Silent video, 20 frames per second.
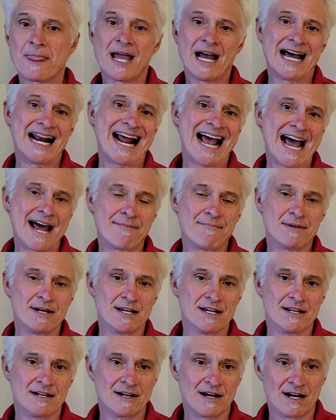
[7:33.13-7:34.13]
An
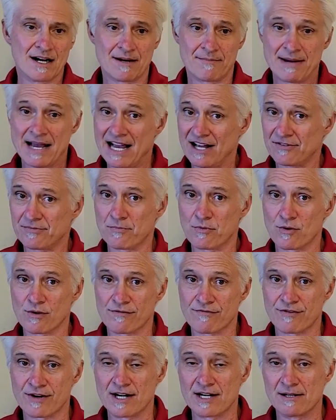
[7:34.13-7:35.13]
admin has more
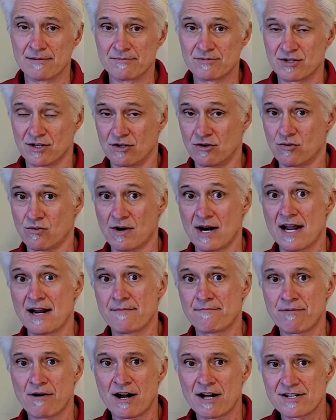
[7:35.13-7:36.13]
freedom to
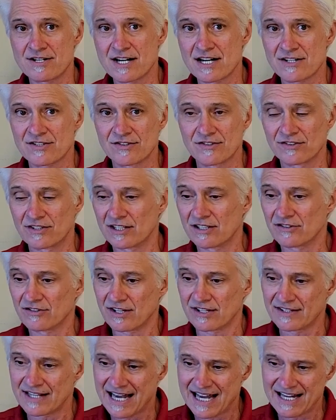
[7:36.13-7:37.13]
create projects and things
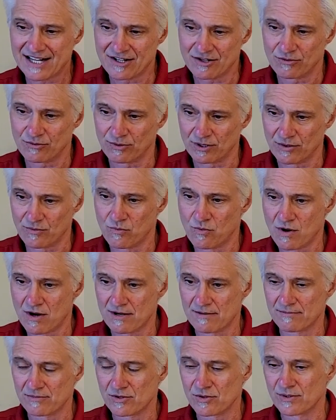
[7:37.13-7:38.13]
like that. You don't really want
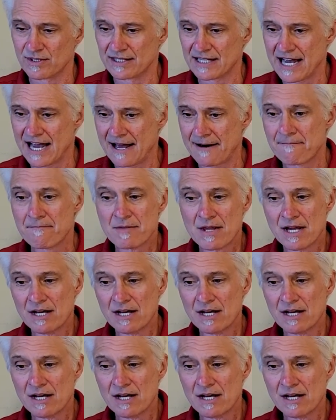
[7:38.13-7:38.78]
them doing that.